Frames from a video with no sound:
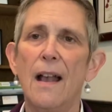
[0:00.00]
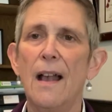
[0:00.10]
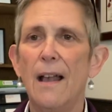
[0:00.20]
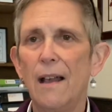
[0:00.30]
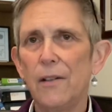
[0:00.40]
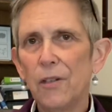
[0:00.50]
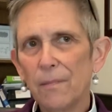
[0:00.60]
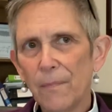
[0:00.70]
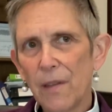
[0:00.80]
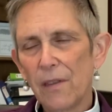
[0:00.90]
And
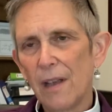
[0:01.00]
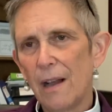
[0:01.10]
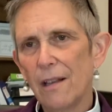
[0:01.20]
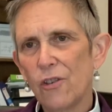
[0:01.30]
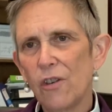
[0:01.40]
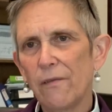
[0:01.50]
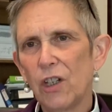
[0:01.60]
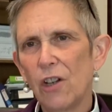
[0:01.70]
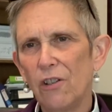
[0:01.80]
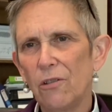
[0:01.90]
the theology of
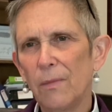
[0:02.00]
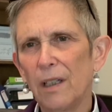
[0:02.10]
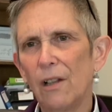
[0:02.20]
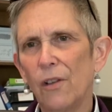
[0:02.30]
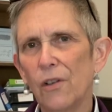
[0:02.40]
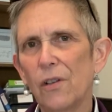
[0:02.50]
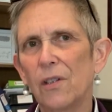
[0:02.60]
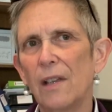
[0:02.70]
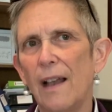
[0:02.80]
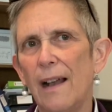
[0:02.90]
atonement
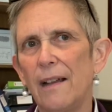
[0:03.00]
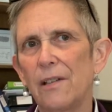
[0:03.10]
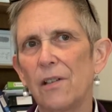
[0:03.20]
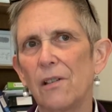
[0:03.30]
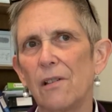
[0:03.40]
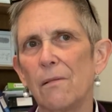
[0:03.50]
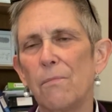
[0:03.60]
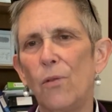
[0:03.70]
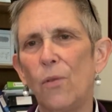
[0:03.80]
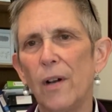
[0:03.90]
looks at the
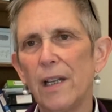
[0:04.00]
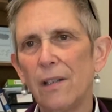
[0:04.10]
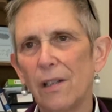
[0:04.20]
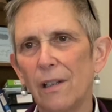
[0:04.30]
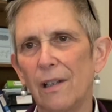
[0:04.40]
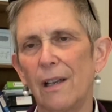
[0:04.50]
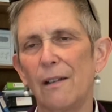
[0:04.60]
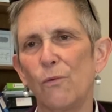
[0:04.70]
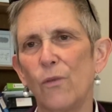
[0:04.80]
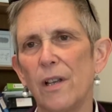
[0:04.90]
point
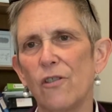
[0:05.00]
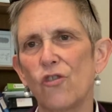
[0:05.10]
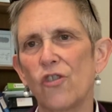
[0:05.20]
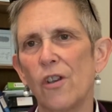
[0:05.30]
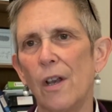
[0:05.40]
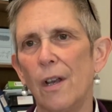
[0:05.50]
at which